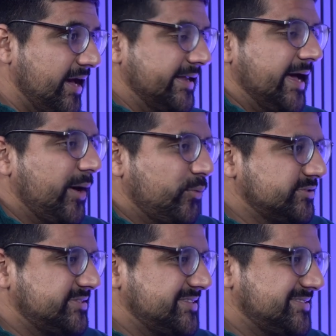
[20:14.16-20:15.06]
And how
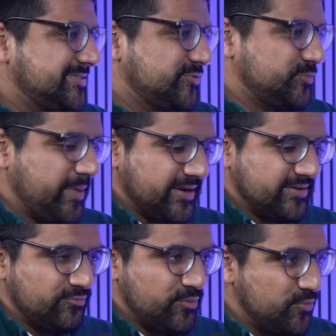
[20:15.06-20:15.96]
was this disrespect
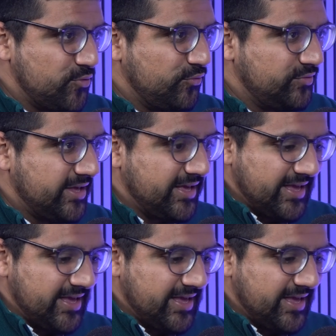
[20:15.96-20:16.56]
removed?